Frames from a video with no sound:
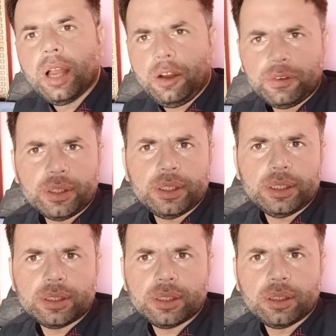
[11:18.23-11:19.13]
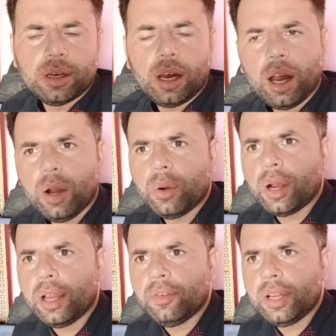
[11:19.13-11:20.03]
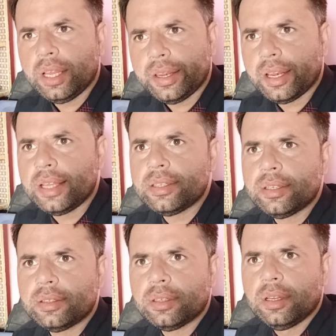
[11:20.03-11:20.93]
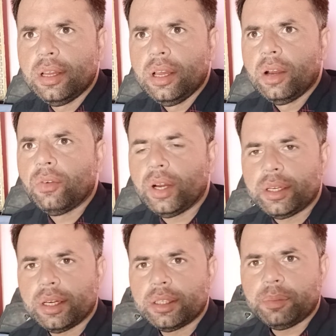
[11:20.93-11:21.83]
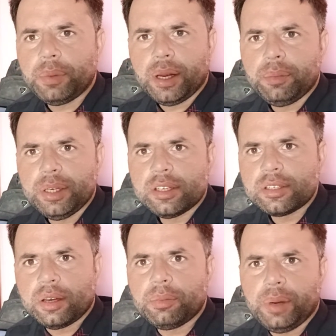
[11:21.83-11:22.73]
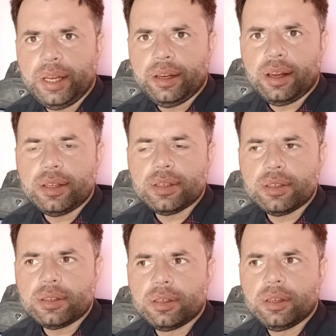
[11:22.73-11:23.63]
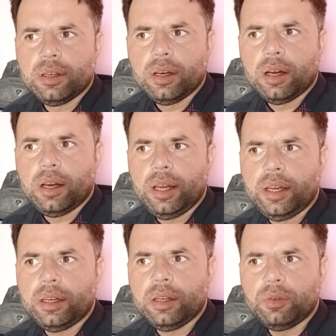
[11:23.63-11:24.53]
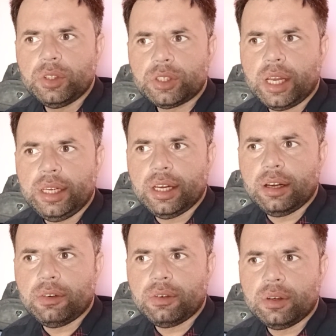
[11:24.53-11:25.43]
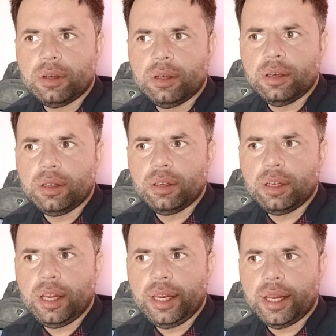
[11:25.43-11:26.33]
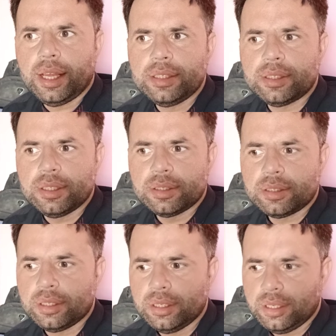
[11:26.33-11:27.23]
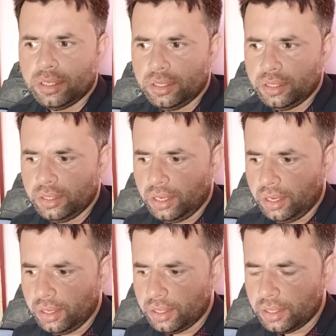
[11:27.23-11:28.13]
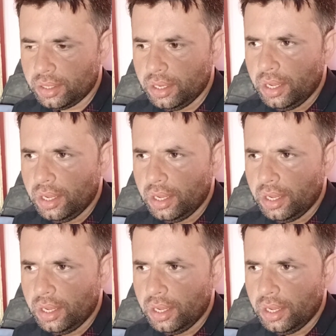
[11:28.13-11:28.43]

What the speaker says: After that, how I will analyze it, what are the parameters of my analysis, and which kind of analysis are